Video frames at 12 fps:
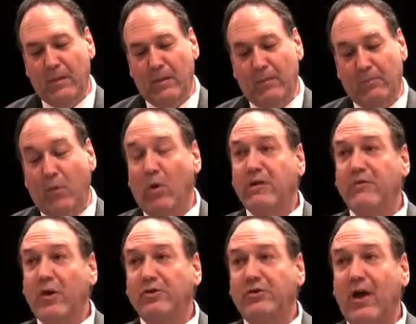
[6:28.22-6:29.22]
But one of
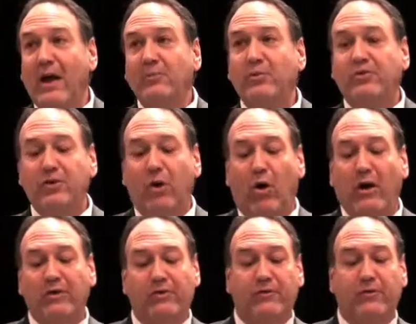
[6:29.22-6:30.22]
those times was in
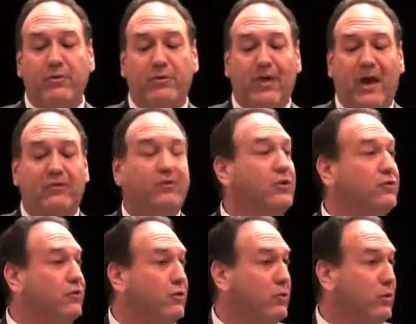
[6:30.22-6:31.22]
August of
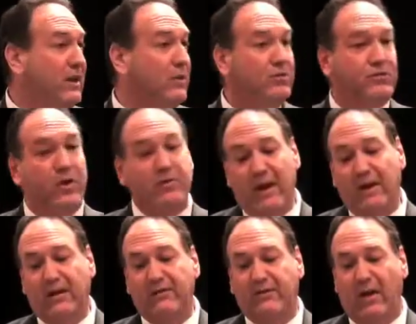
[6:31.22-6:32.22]
2002, when he was
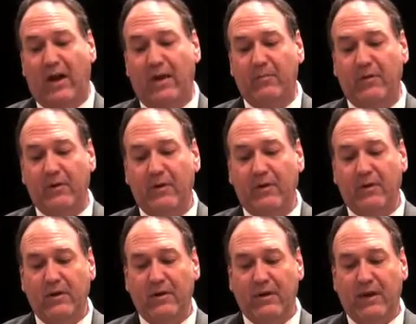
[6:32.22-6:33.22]
donating his time,
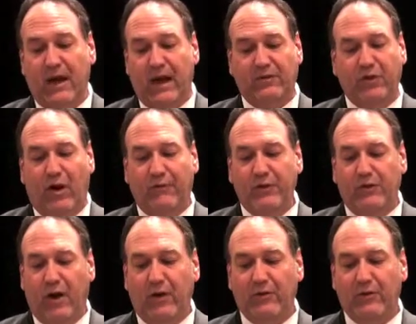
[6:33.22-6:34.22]
as he often
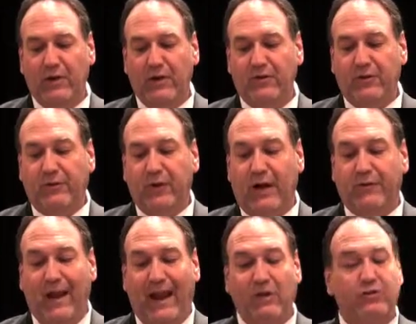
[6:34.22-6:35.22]
does, to fly
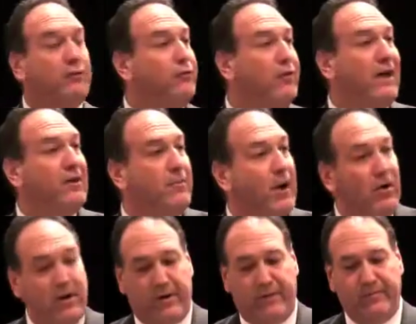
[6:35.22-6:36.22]
for Angel Flight
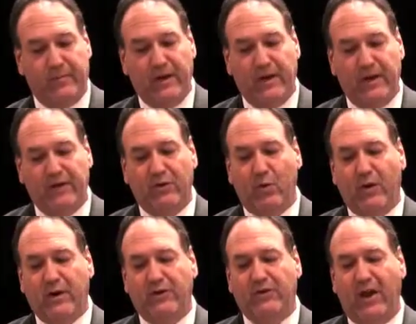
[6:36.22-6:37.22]
America. It's an
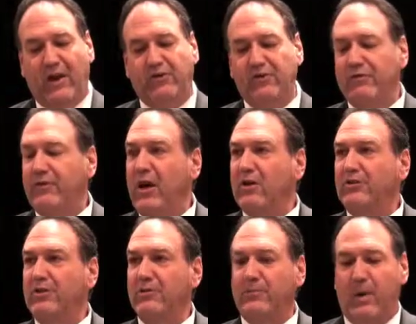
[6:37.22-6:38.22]
organization of
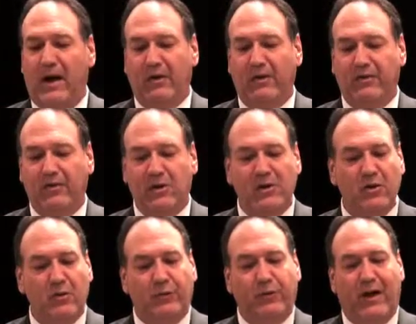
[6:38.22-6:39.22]
volunteer pilots
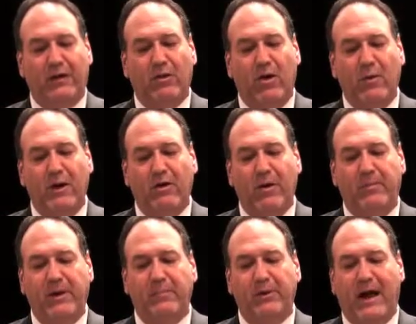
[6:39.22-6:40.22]
who fly low-income
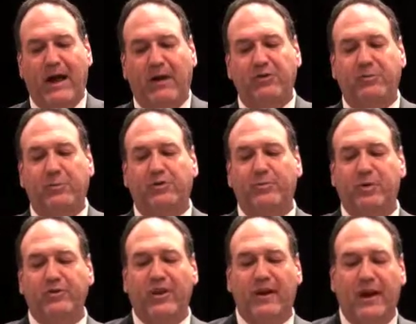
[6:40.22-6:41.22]
people to hospitals
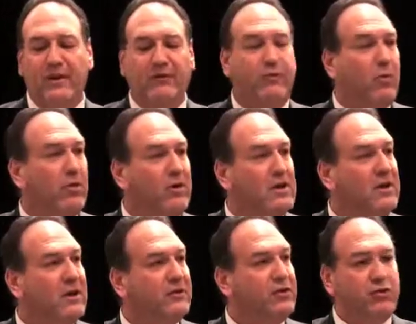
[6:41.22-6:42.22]
because they can't afford
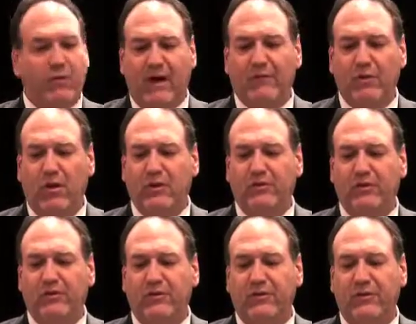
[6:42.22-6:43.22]
to travel long
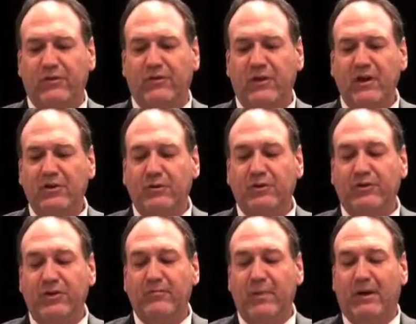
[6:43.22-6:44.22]
distances to
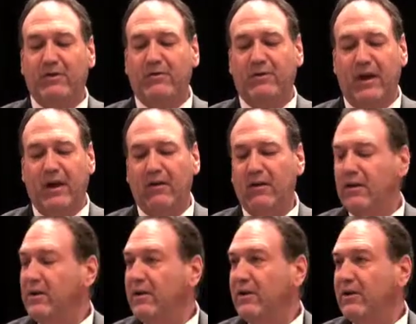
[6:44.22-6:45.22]
receive medical care.
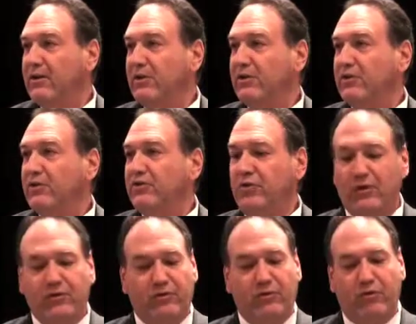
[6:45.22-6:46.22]

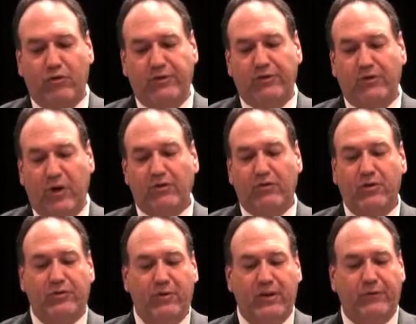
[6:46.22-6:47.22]
Judge
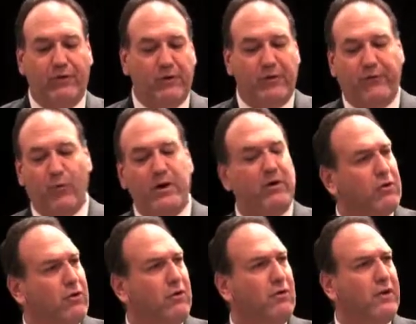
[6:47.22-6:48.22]
Cristol had flown a 4-year
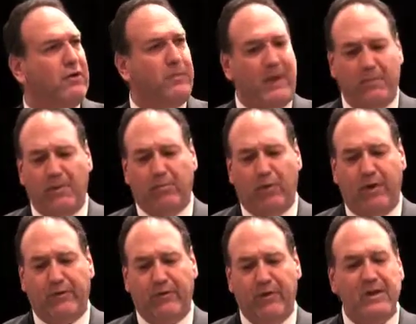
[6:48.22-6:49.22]
girl and her baby
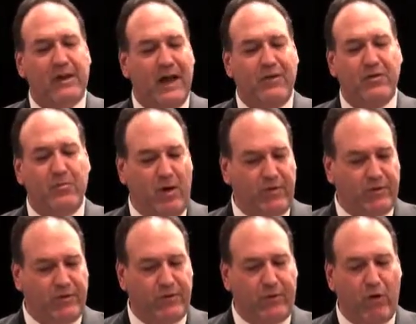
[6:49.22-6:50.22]
brother and their mother
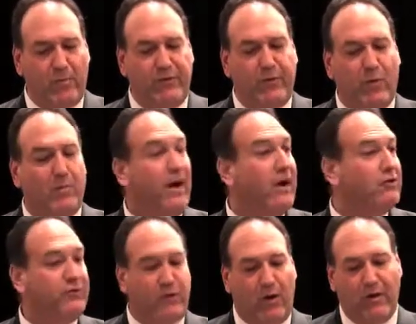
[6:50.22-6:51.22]
to their home in Fort Myers,
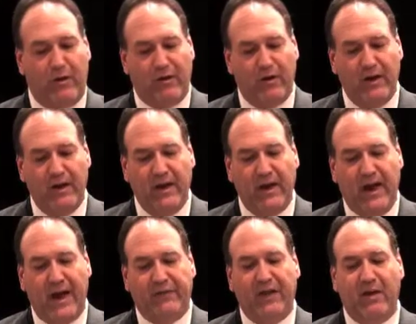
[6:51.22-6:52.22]
Florida,
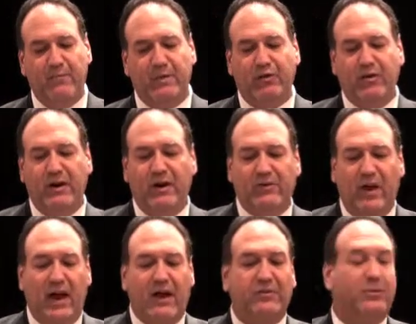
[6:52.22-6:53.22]
after they had been treated at a
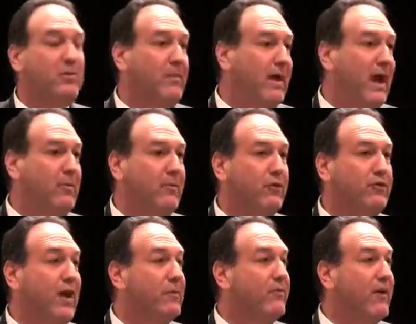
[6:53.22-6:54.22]
hospital in Miami for a
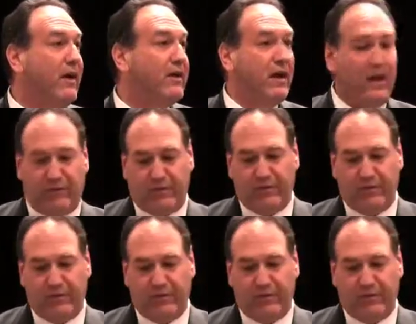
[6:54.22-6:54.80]
type of eye cancer.